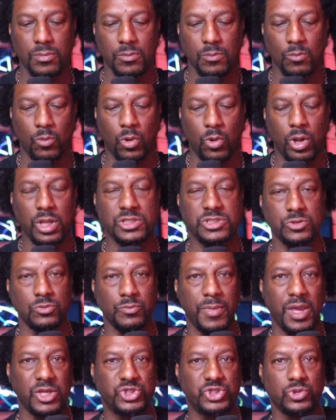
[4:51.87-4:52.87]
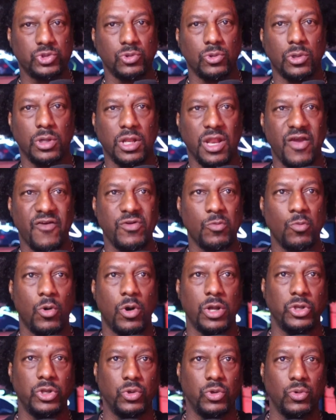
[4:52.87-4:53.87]
wanted to make sure that
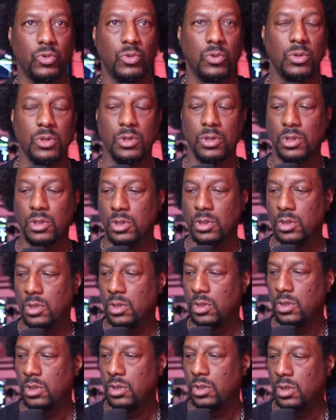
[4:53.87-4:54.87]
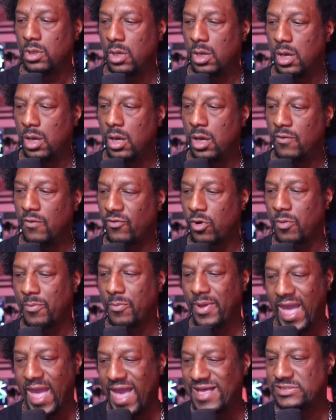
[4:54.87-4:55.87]
everyone knew of her
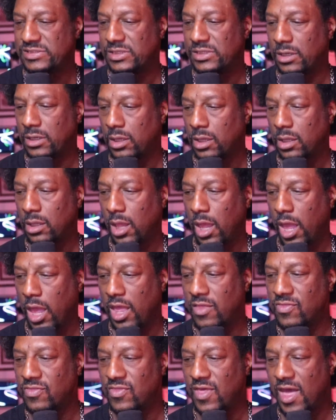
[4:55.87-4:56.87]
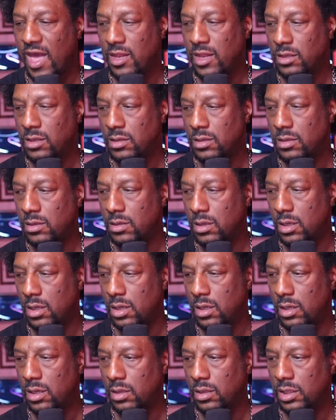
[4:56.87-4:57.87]
passing and that
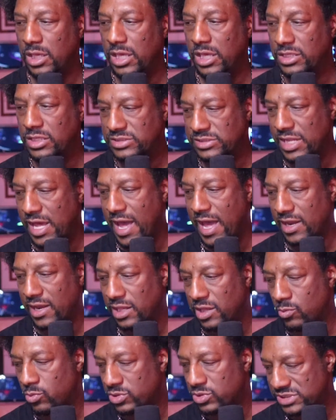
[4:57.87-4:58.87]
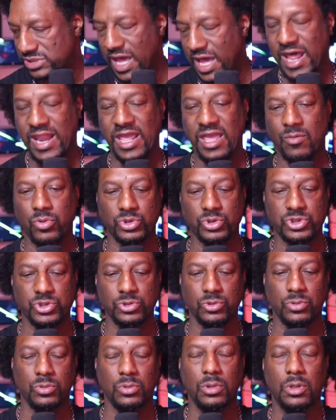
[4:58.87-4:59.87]
he was not able
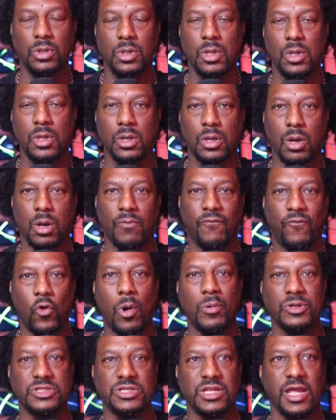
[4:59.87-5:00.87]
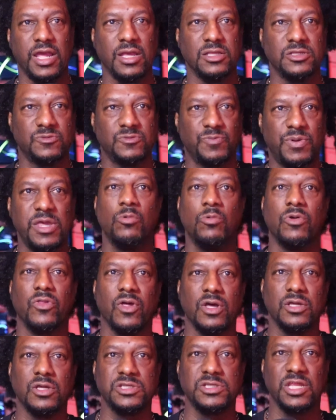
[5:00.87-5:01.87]
to come forward today and speak with
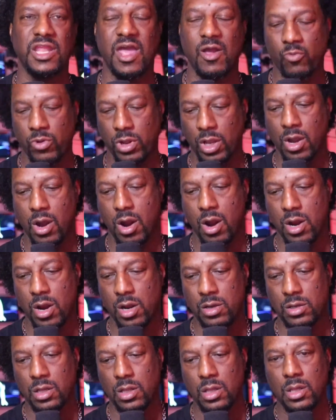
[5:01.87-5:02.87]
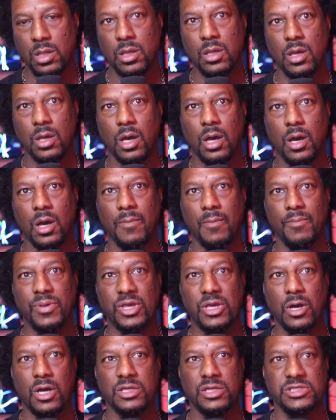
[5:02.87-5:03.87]
us in that regard
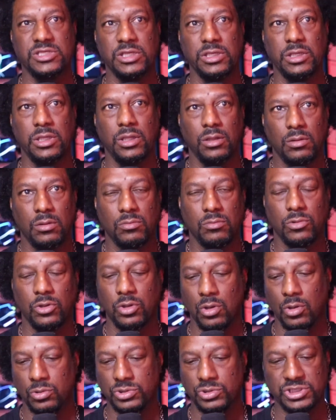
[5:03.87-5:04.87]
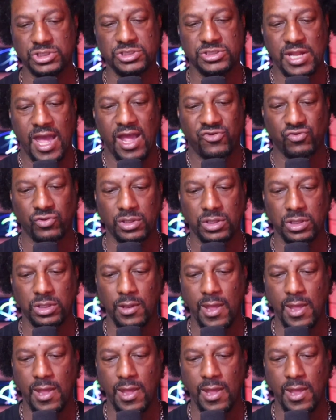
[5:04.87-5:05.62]
because he, just naturally